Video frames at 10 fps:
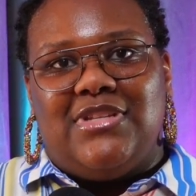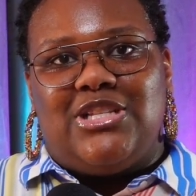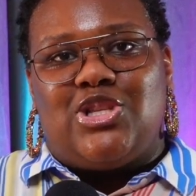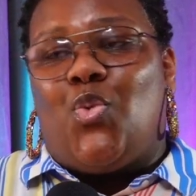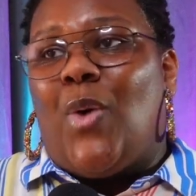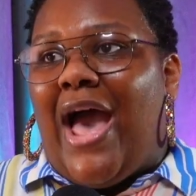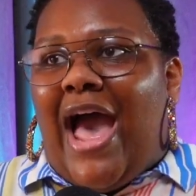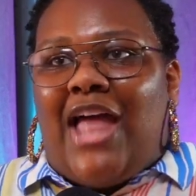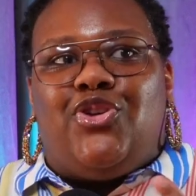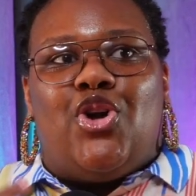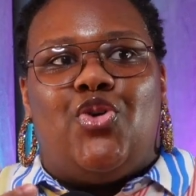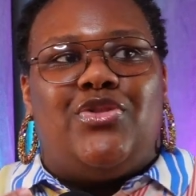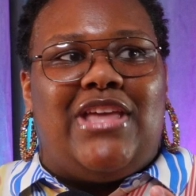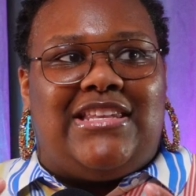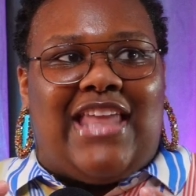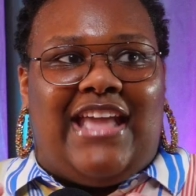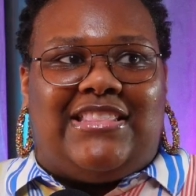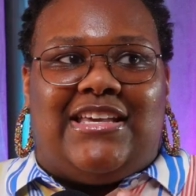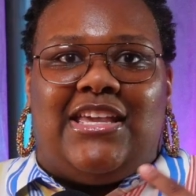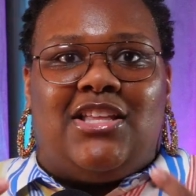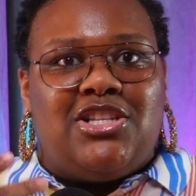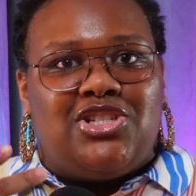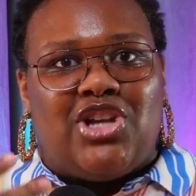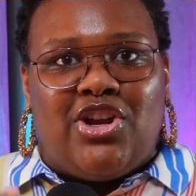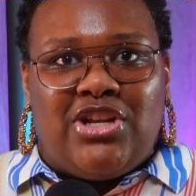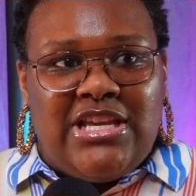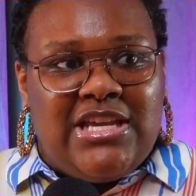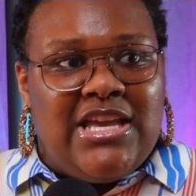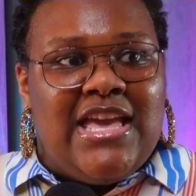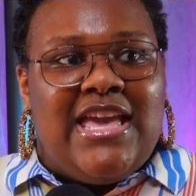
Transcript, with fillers: So while I know that like the healing journey